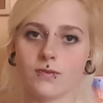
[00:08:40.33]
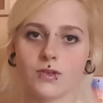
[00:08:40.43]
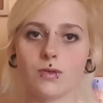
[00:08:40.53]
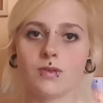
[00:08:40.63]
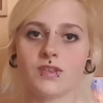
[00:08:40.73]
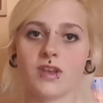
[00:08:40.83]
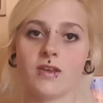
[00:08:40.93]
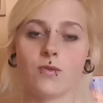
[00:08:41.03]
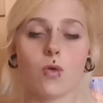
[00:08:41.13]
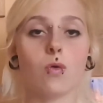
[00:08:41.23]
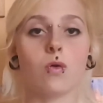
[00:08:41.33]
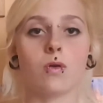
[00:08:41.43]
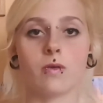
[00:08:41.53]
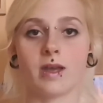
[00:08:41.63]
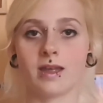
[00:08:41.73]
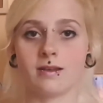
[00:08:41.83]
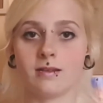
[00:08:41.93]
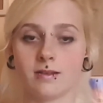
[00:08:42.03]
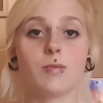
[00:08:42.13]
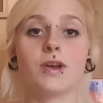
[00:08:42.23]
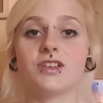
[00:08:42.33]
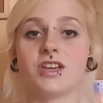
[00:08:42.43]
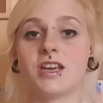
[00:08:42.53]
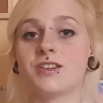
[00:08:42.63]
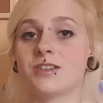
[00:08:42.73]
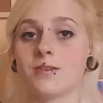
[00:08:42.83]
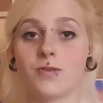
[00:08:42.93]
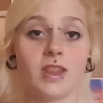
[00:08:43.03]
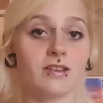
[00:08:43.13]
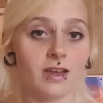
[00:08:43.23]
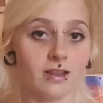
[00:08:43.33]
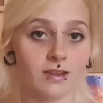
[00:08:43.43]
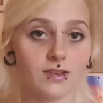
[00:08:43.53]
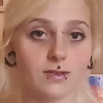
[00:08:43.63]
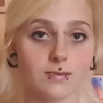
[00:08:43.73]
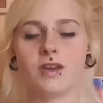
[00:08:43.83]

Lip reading: to receive awe and appreciation for their talents.